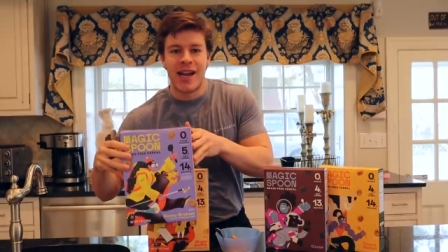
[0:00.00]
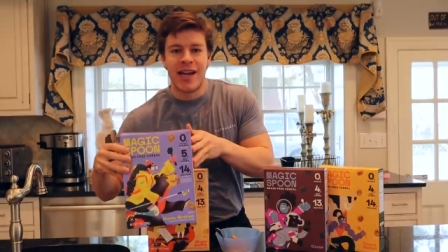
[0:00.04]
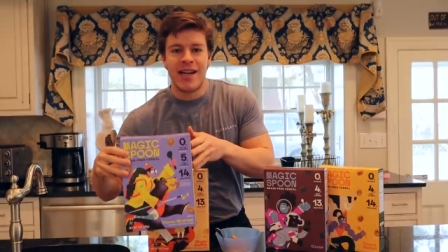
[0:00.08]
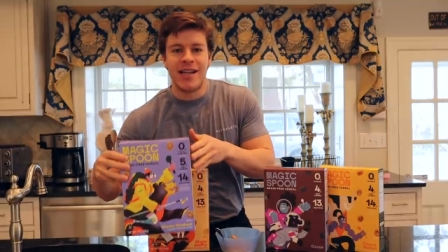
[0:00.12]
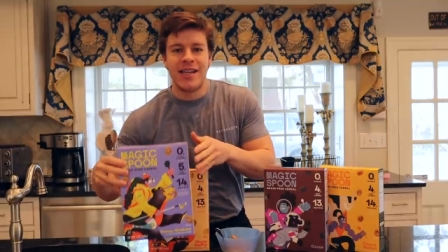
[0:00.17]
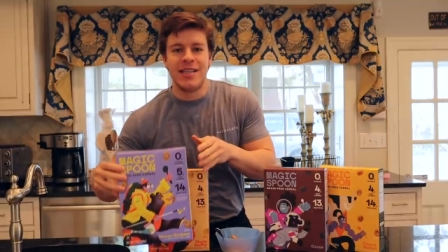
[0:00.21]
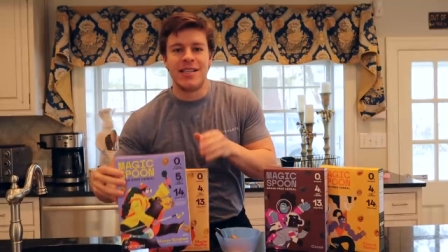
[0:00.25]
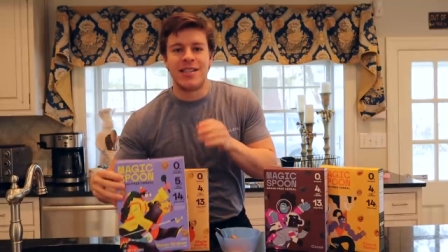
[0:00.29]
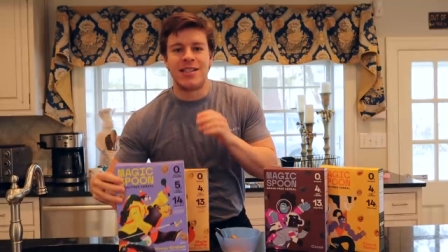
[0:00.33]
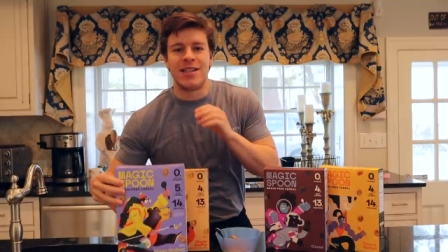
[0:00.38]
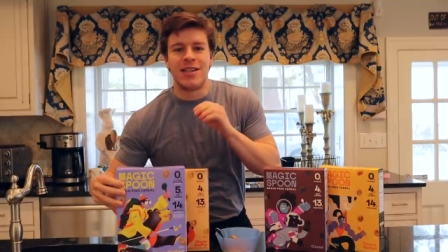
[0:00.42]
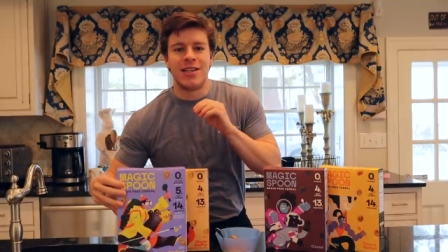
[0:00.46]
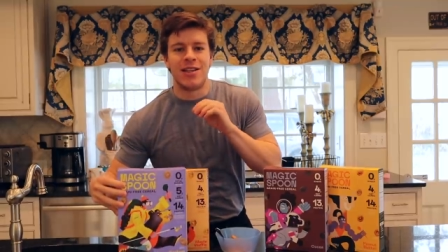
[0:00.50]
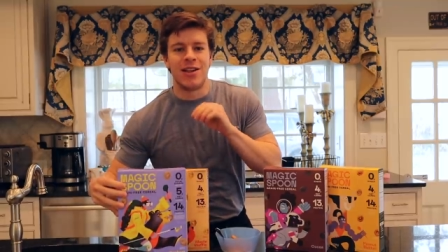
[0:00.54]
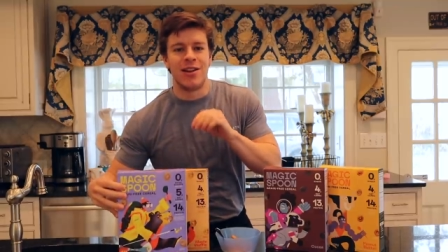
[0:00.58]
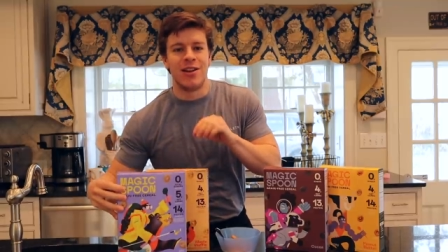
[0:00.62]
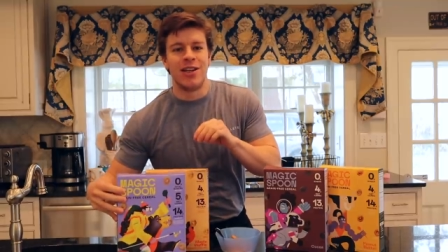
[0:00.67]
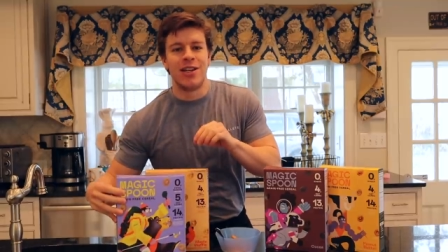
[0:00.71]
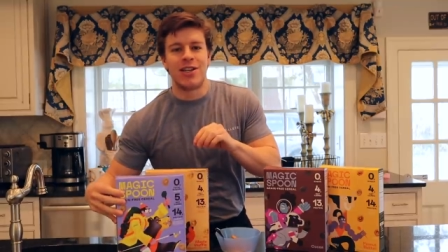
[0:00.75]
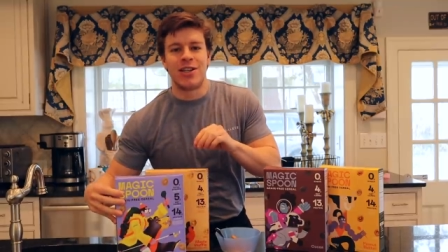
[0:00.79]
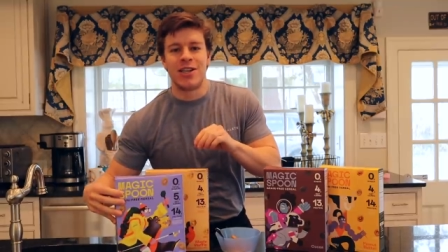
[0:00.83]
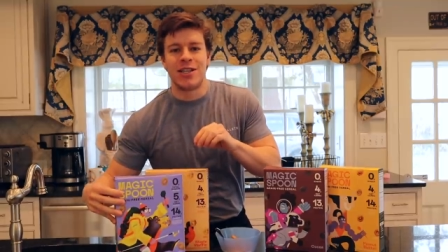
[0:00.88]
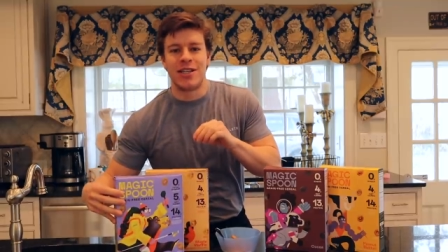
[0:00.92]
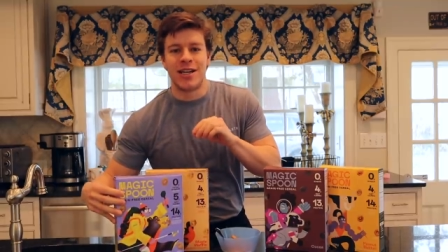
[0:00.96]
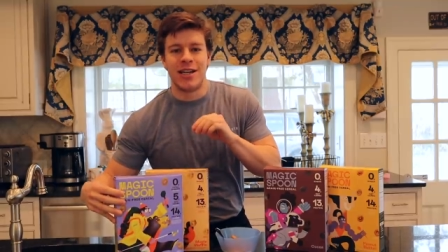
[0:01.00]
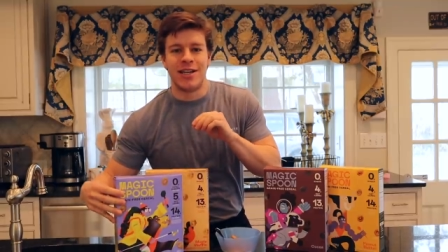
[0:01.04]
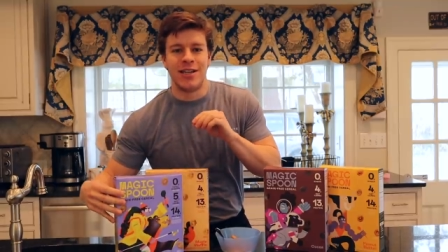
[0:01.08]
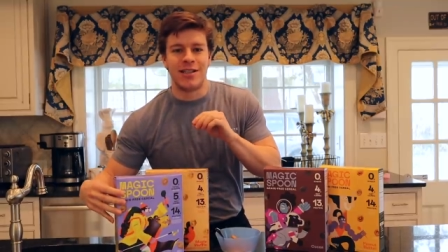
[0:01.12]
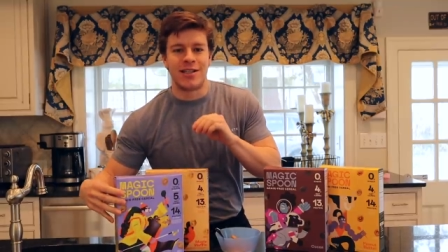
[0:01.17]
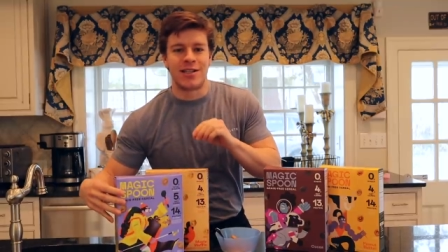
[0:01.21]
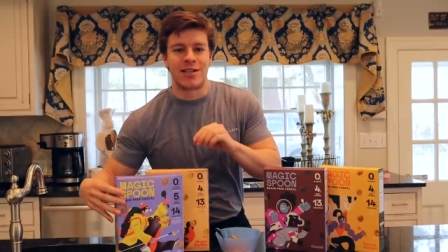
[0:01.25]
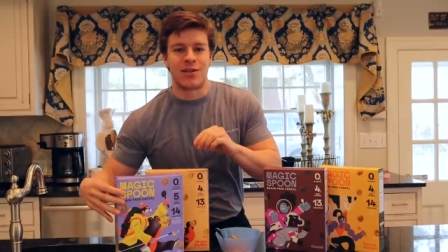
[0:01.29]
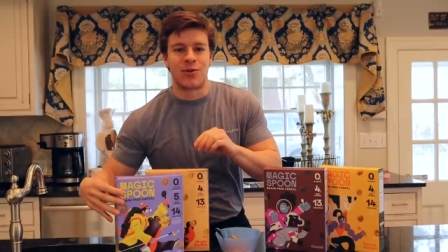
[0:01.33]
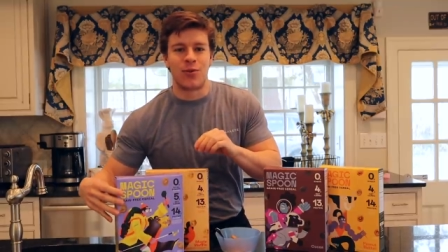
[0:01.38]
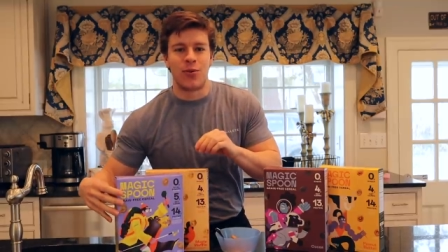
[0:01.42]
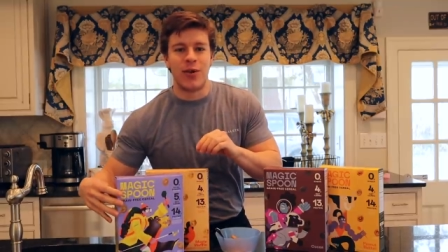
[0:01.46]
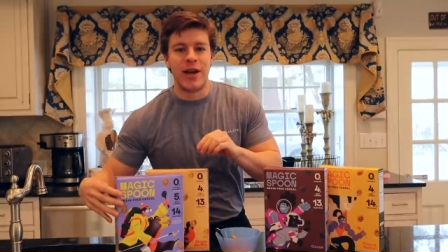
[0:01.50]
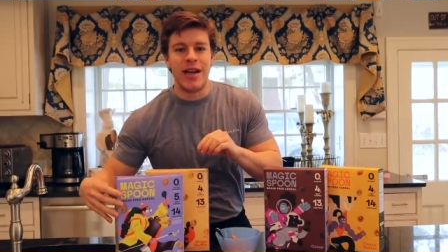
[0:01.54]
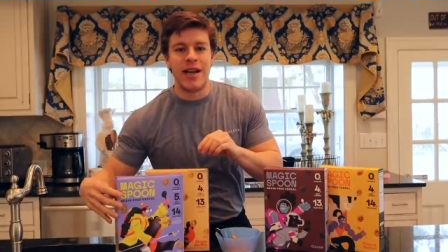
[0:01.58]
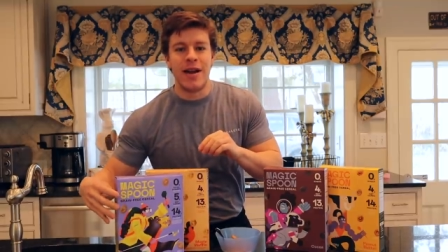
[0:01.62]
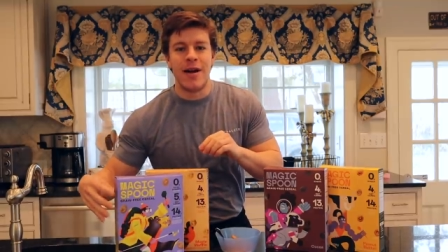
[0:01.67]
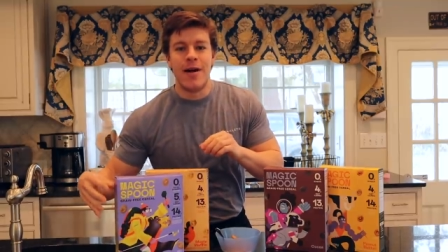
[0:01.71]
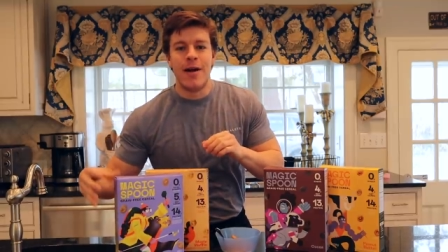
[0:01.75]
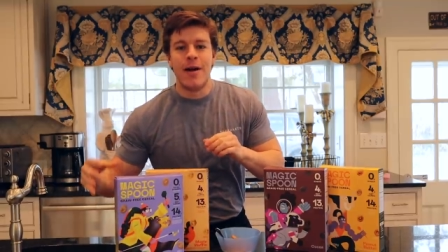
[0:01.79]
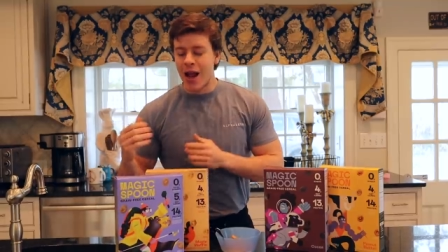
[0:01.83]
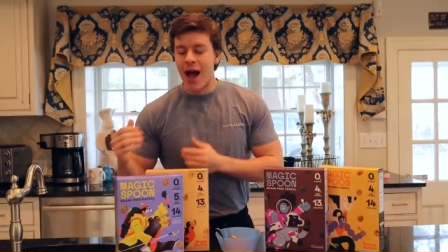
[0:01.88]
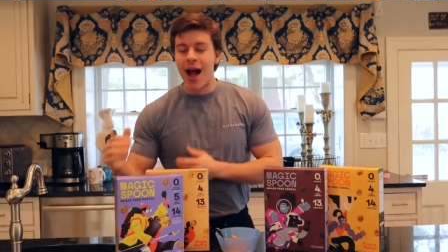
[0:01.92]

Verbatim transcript: It is delicious, it is sweet.